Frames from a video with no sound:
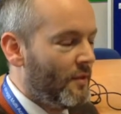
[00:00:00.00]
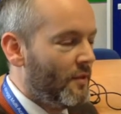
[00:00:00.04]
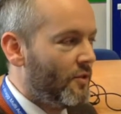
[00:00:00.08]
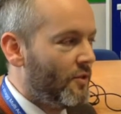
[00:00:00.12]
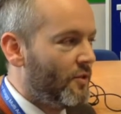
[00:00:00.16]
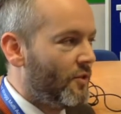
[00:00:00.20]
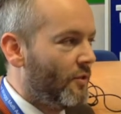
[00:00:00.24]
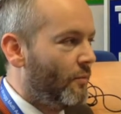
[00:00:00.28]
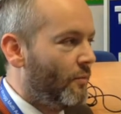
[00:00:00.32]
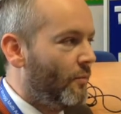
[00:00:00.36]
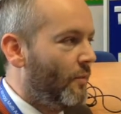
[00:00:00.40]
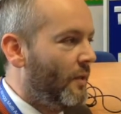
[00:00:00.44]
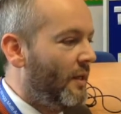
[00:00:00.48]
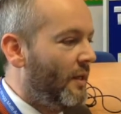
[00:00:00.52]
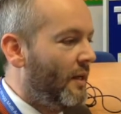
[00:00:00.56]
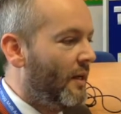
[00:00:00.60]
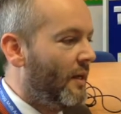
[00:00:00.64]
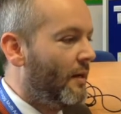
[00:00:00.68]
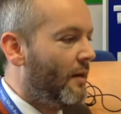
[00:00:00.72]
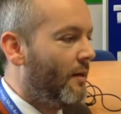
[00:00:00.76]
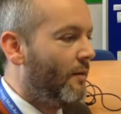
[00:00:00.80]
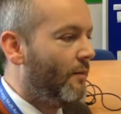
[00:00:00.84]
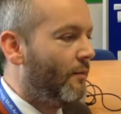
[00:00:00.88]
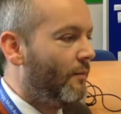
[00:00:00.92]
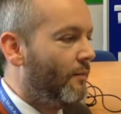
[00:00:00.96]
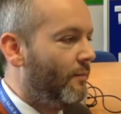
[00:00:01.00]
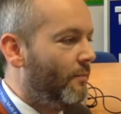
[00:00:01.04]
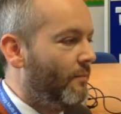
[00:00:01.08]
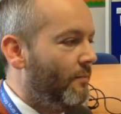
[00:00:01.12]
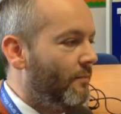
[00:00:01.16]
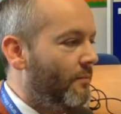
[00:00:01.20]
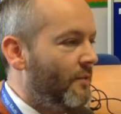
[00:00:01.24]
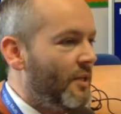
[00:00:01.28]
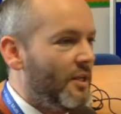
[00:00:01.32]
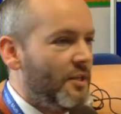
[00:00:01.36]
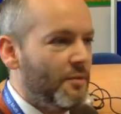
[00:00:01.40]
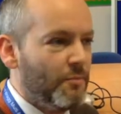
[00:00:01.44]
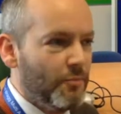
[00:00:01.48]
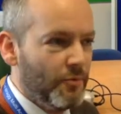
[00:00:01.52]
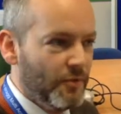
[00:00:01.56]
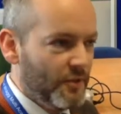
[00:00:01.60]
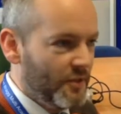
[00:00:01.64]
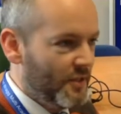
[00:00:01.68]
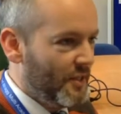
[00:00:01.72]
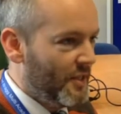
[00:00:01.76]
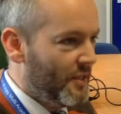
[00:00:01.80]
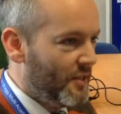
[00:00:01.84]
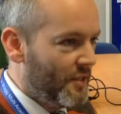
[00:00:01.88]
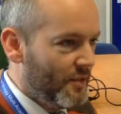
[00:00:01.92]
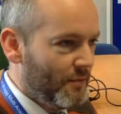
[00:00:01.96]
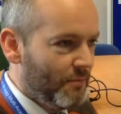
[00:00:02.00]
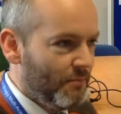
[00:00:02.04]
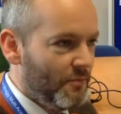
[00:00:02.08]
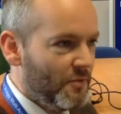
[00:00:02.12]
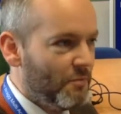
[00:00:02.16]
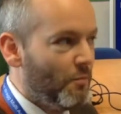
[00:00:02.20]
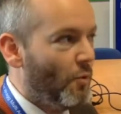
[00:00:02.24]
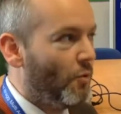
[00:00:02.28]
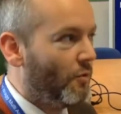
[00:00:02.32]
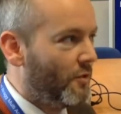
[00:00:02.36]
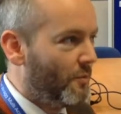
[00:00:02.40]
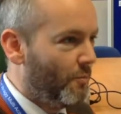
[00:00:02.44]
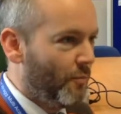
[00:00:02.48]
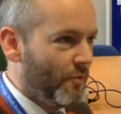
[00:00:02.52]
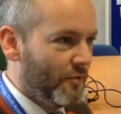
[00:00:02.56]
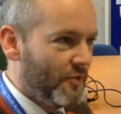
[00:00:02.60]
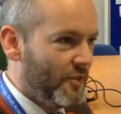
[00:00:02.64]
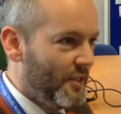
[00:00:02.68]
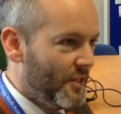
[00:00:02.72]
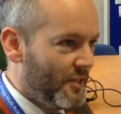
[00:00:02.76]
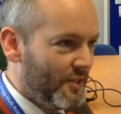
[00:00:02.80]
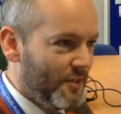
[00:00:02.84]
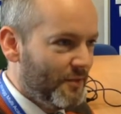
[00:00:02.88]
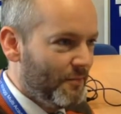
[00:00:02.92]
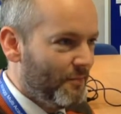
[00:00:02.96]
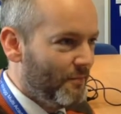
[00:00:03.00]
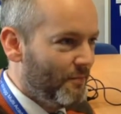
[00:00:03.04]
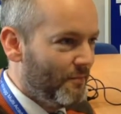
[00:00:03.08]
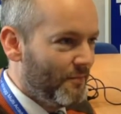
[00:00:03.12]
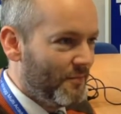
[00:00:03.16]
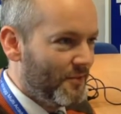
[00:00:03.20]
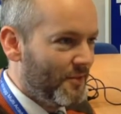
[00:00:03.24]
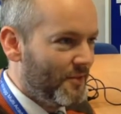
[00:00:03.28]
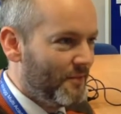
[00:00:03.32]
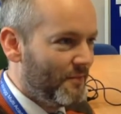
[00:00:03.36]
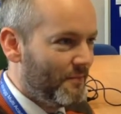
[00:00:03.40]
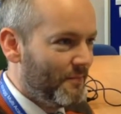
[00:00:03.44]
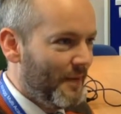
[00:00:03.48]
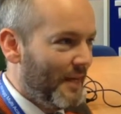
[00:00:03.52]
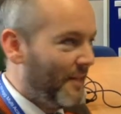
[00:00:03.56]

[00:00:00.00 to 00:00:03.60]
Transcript: So we have disparate systems, multiple systems,